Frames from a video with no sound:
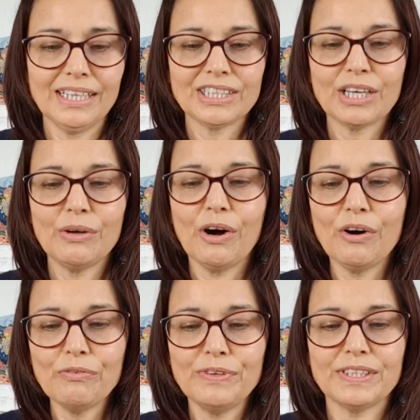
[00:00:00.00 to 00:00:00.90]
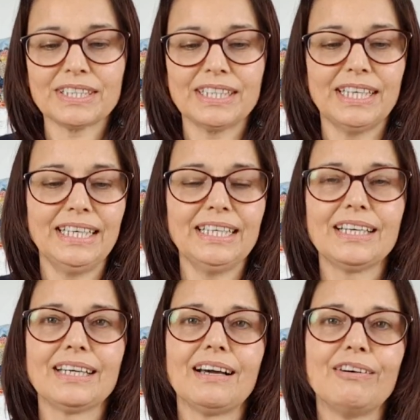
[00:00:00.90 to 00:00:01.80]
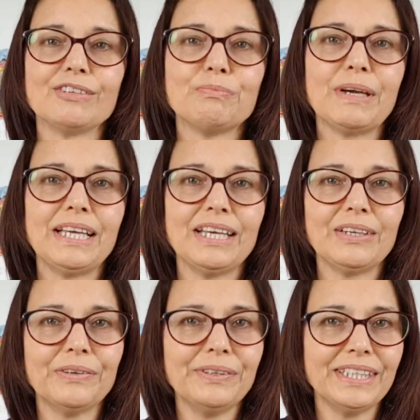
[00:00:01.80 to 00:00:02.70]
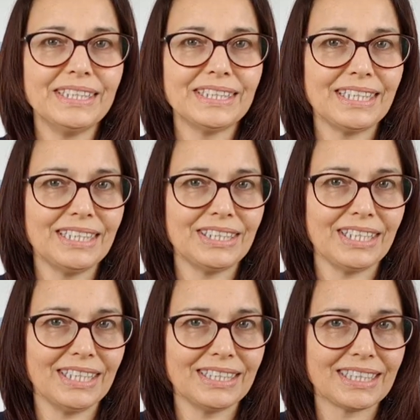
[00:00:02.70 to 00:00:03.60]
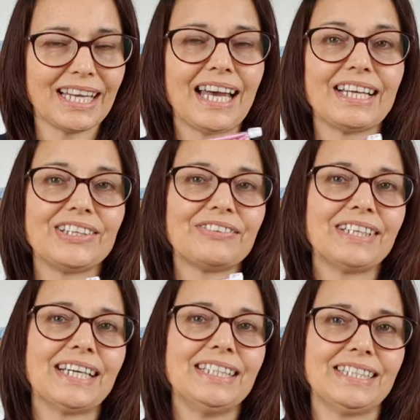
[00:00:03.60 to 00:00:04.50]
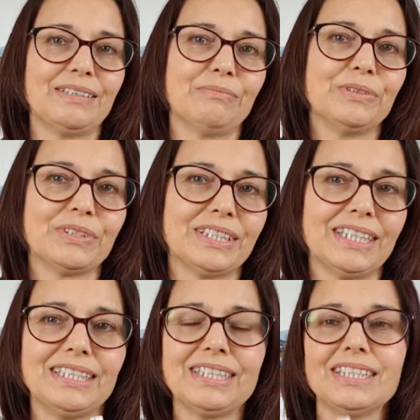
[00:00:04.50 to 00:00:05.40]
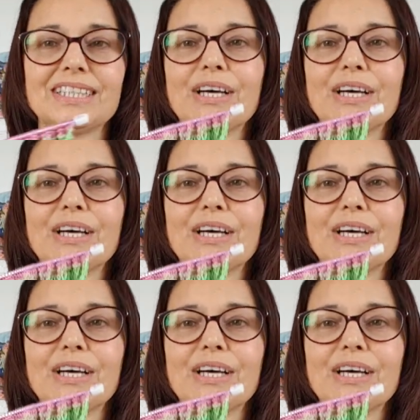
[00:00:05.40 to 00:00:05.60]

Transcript: So obviously I was making all these stitches and creating more stitches.